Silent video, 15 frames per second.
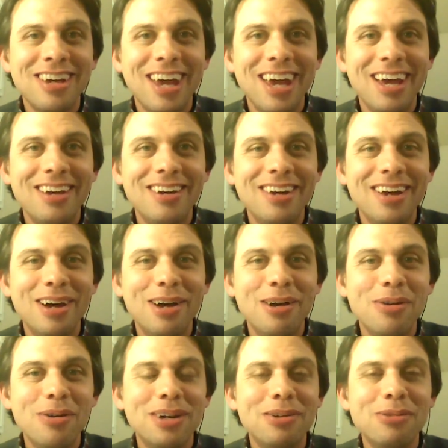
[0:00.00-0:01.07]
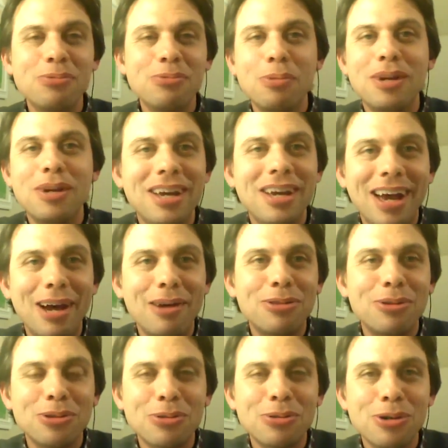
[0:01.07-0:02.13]
and uh, it will be out
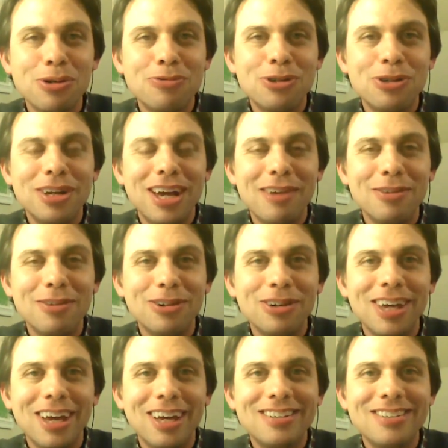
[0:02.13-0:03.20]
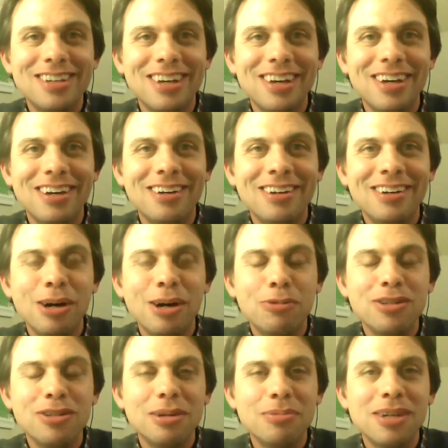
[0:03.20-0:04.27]
there in the world for you to have a look at uh,
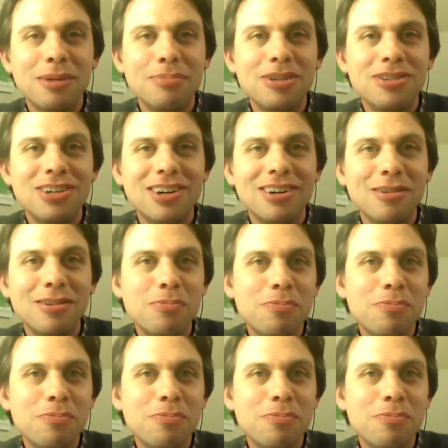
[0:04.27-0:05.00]
hopefully sometime this year.